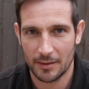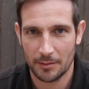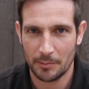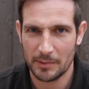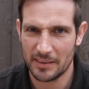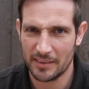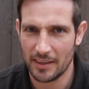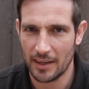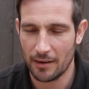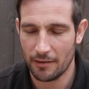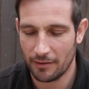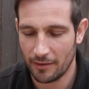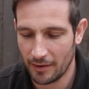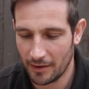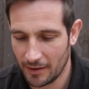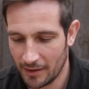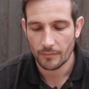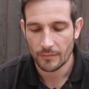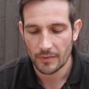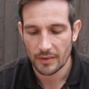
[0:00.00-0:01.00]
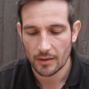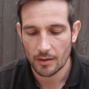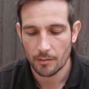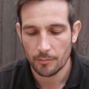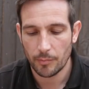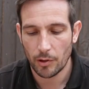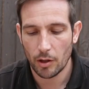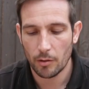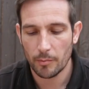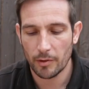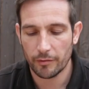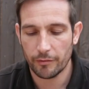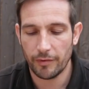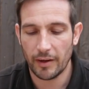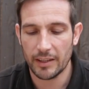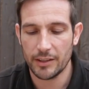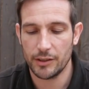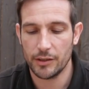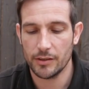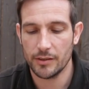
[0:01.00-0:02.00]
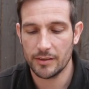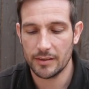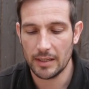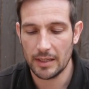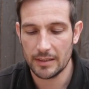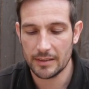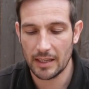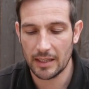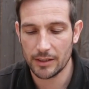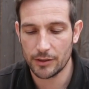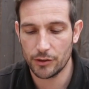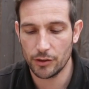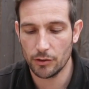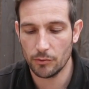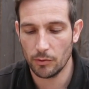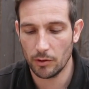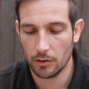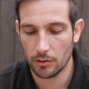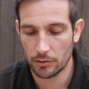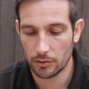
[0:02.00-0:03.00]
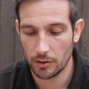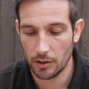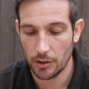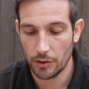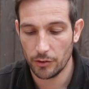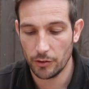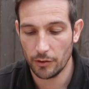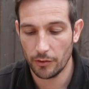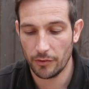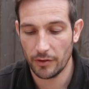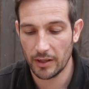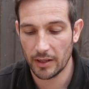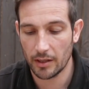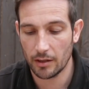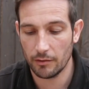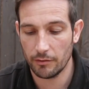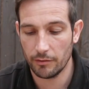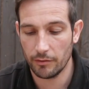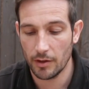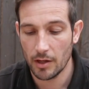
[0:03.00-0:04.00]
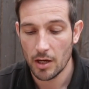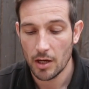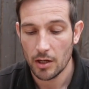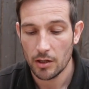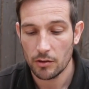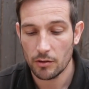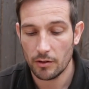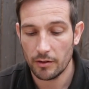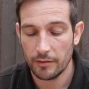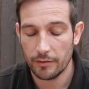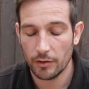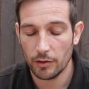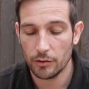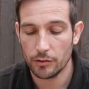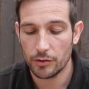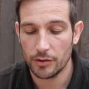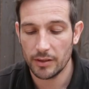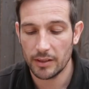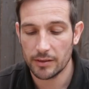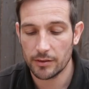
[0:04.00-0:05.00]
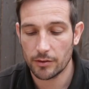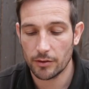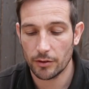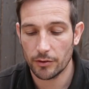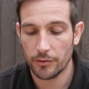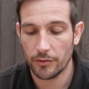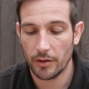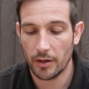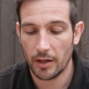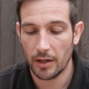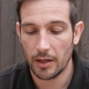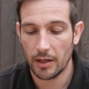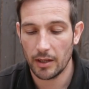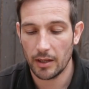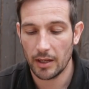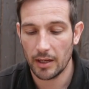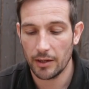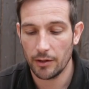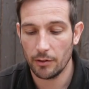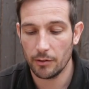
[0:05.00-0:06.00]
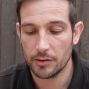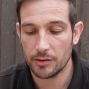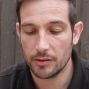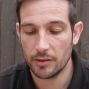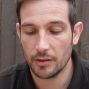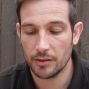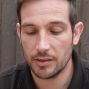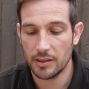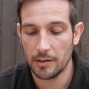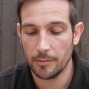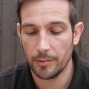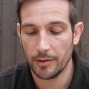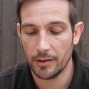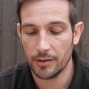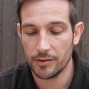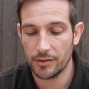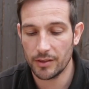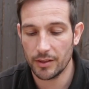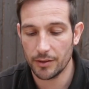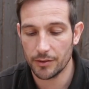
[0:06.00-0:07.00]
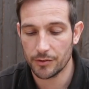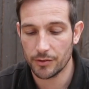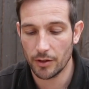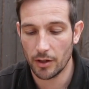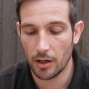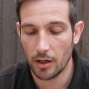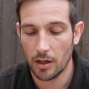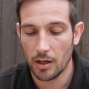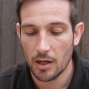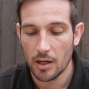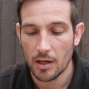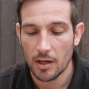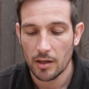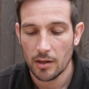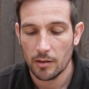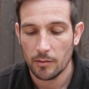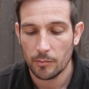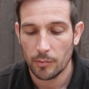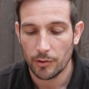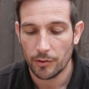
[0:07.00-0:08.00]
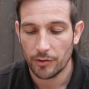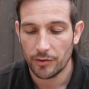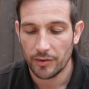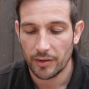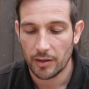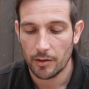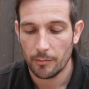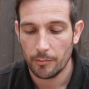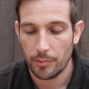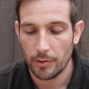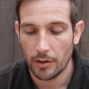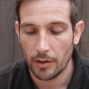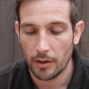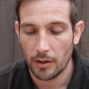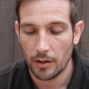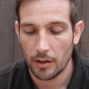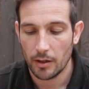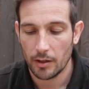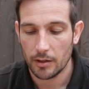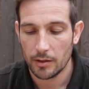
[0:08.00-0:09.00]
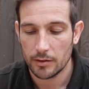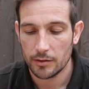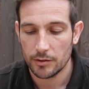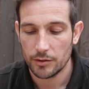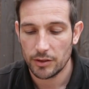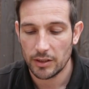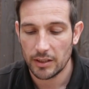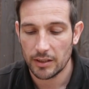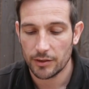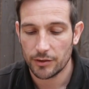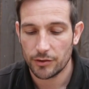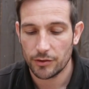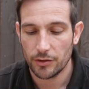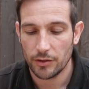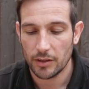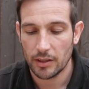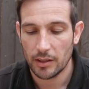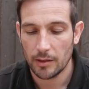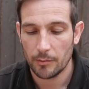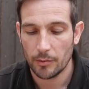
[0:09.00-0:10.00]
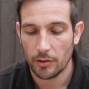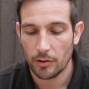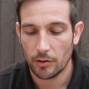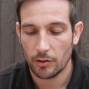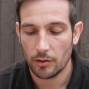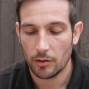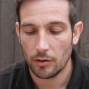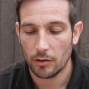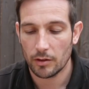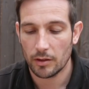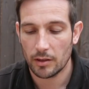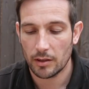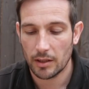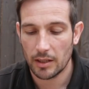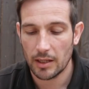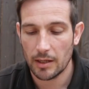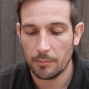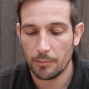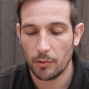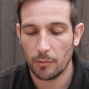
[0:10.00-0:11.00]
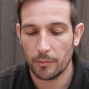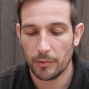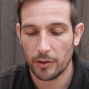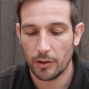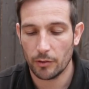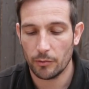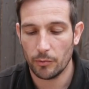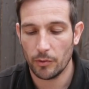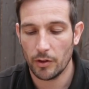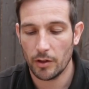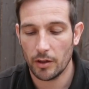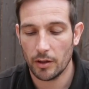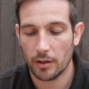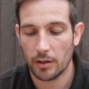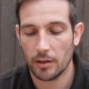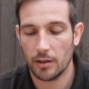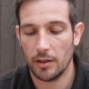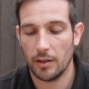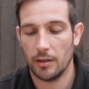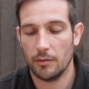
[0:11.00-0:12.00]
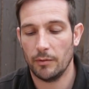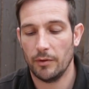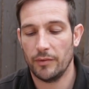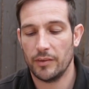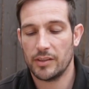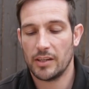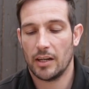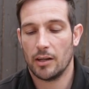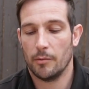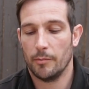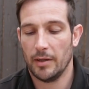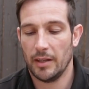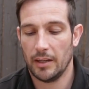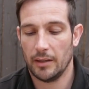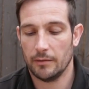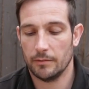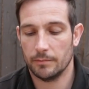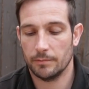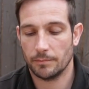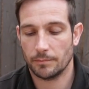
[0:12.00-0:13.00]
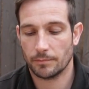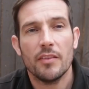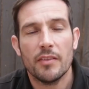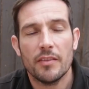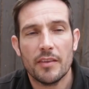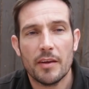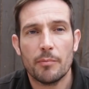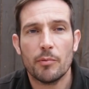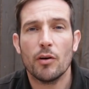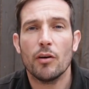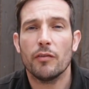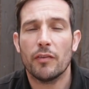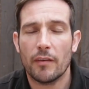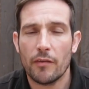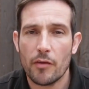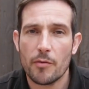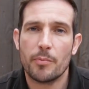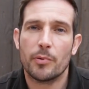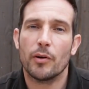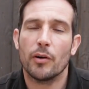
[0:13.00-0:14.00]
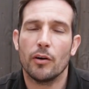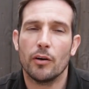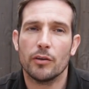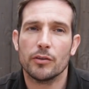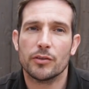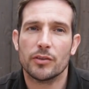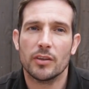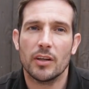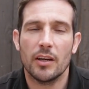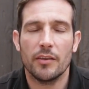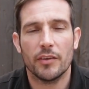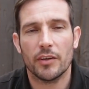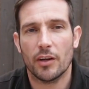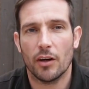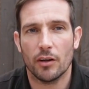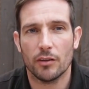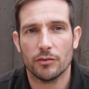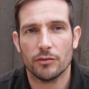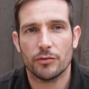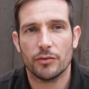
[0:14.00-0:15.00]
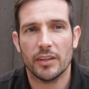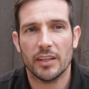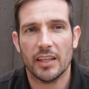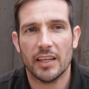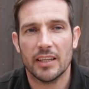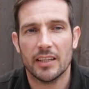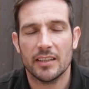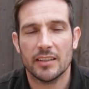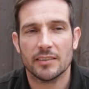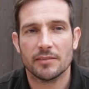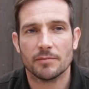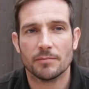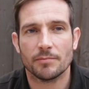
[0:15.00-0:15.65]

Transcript: Be safe. Paul McFadgen says, hi Stu, what do you think of your Evolution disc cutter? I know it's still cheaper than a still saw, but does it compare? Cheers Stu, keep up the good work with the channel, mate. They both have the pros and the cons, really.